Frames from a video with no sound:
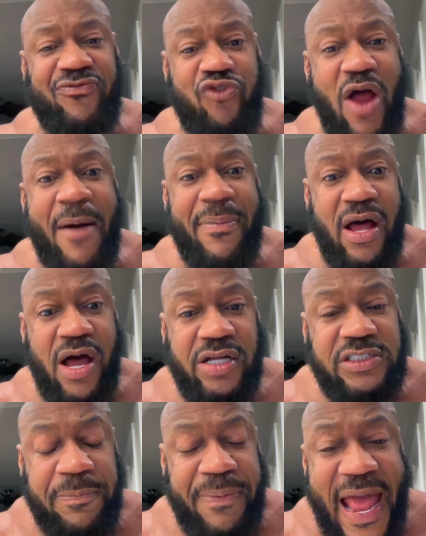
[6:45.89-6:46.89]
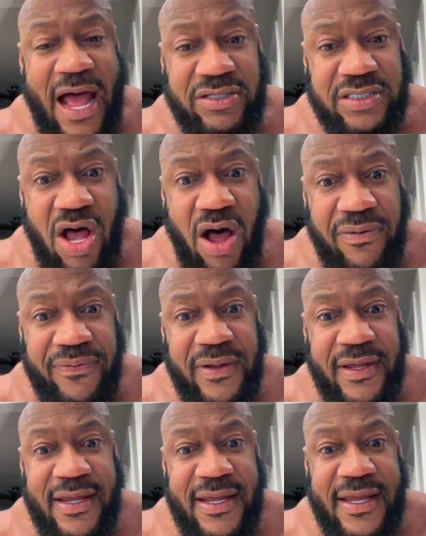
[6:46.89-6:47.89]
drop 100 pounds off,
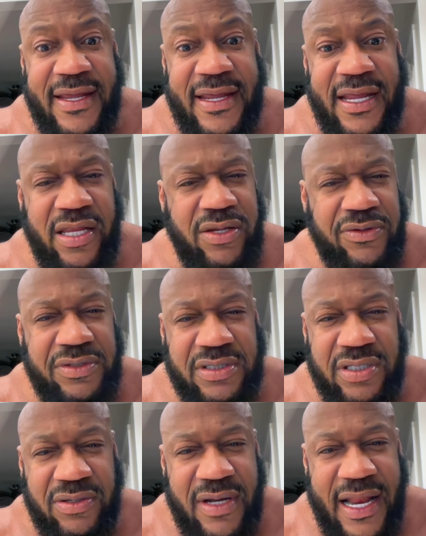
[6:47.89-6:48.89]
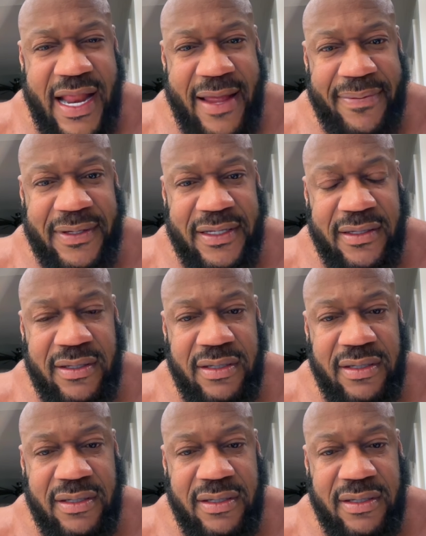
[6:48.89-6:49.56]
and you still not happy.